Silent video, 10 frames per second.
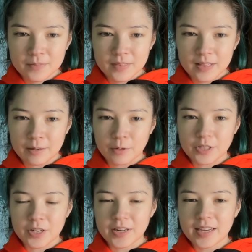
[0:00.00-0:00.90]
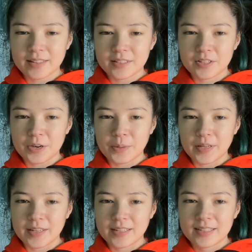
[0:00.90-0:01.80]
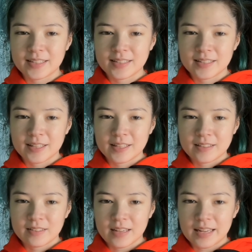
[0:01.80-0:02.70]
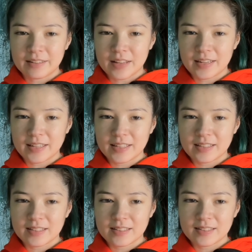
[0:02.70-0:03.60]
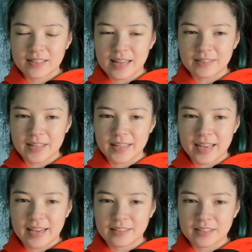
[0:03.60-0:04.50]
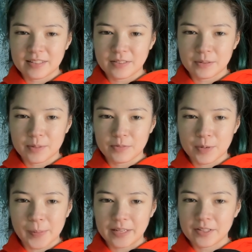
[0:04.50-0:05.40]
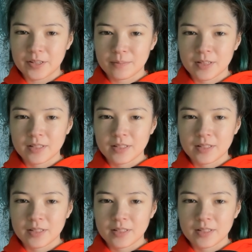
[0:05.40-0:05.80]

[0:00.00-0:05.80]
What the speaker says: Like we're turning on the toe here and letting that leg act as a little bit of momentum.